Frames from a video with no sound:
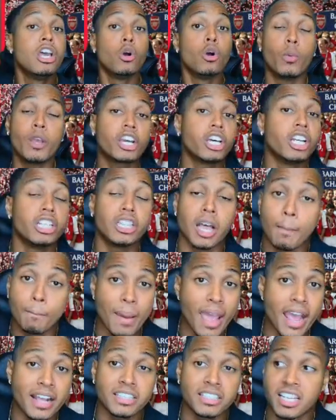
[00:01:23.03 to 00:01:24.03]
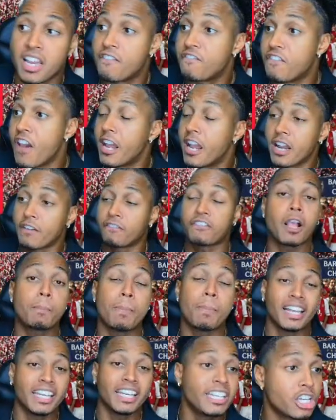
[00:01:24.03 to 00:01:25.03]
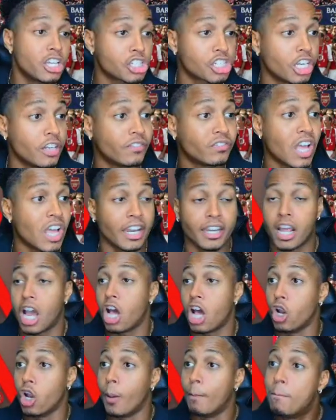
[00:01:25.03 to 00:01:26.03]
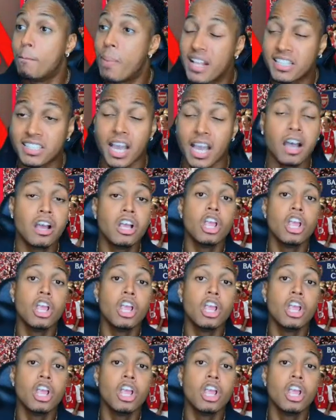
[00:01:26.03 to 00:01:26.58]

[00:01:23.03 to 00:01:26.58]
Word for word: We could have done better to defend. I think Palhinha should have done a lot better.